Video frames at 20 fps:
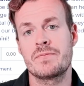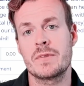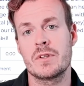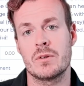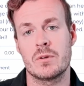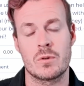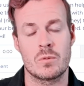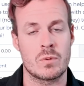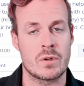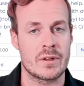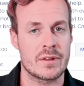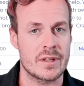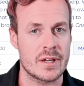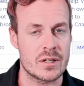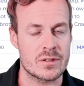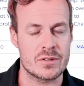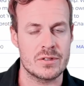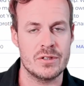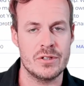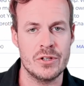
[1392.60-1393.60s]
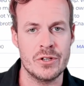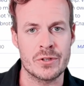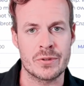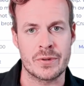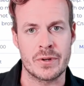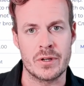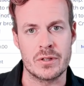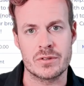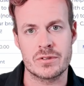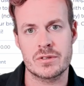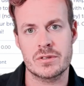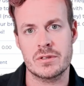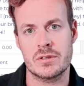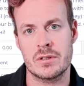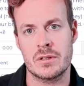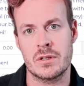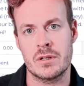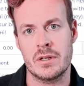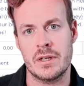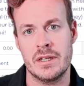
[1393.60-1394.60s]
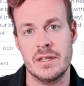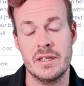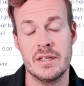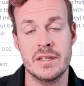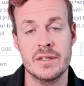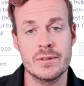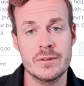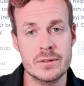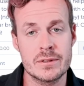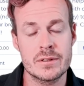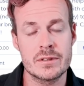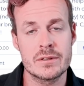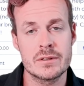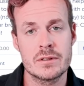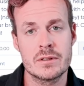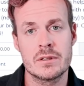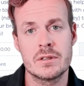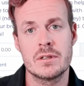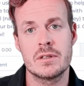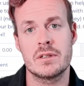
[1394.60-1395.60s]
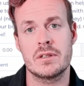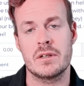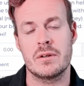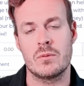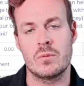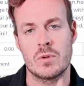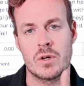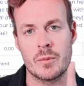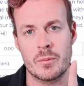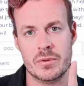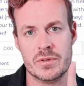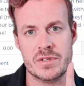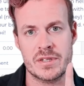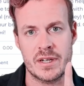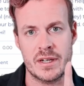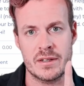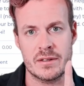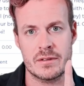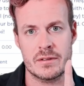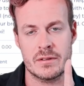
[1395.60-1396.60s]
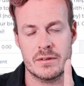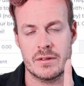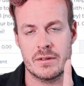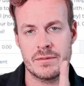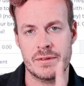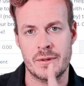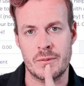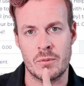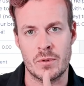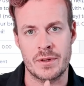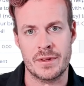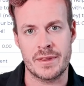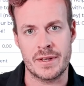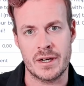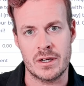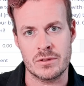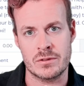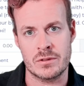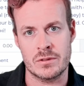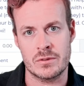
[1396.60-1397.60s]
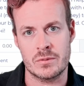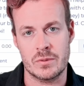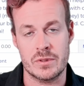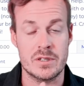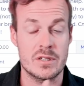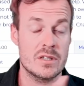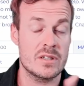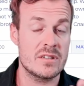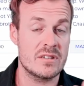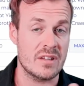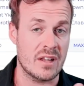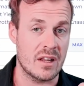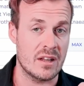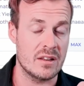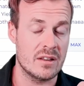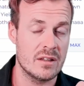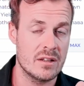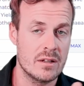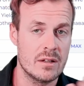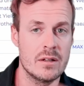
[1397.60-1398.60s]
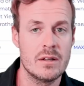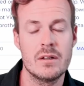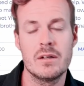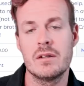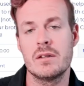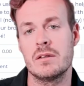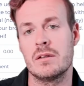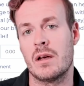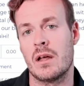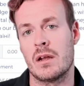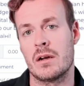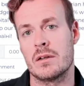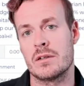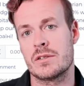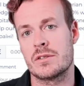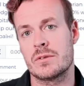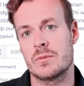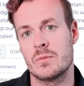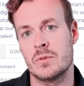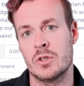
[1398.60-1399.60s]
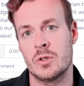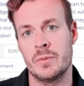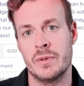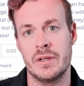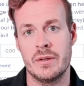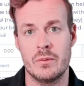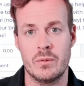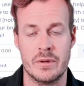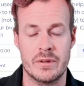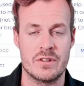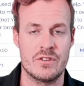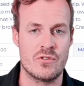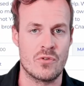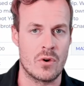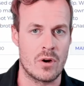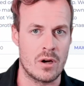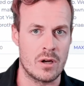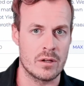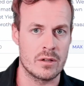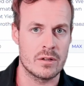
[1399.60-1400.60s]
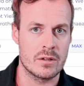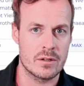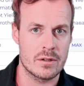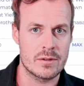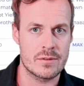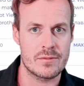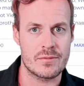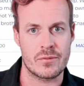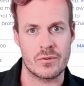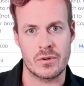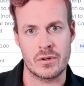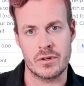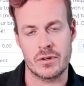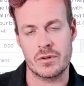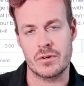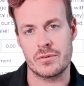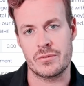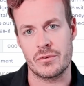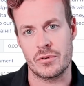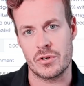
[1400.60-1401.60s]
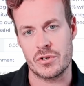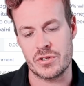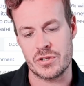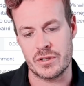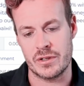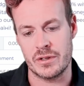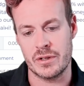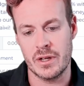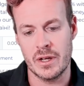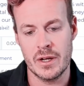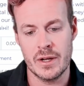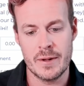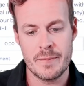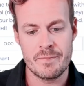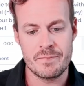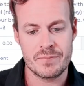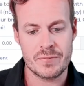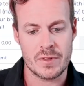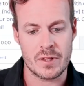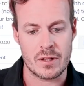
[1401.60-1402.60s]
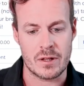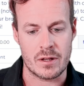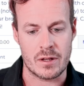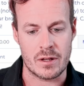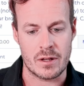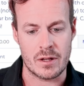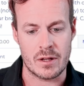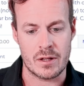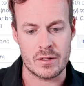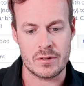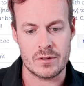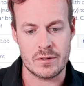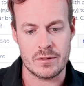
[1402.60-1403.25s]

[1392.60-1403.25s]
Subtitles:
or 1,000 euros in yield, then 1% of that 1,000, which is $10, will be withdrawn for the conversion to